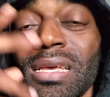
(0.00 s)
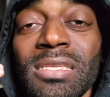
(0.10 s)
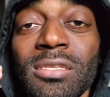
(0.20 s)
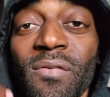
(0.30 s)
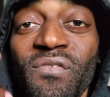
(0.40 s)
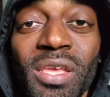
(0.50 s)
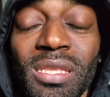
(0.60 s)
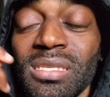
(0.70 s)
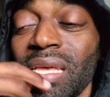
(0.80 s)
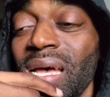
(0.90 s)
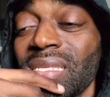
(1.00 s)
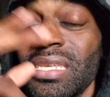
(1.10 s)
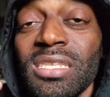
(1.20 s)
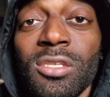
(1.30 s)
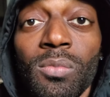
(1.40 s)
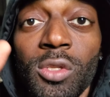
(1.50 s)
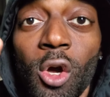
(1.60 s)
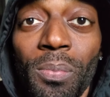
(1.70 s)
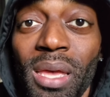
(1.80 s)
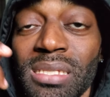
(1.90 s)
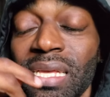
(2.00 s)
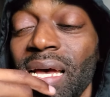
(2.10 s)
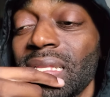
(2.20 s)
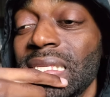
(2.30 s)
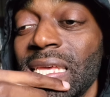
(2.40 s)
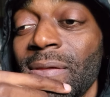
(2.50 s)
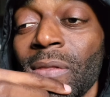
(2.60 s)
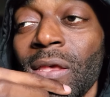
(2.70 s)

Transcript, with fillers: some fitness content, some dope ass content.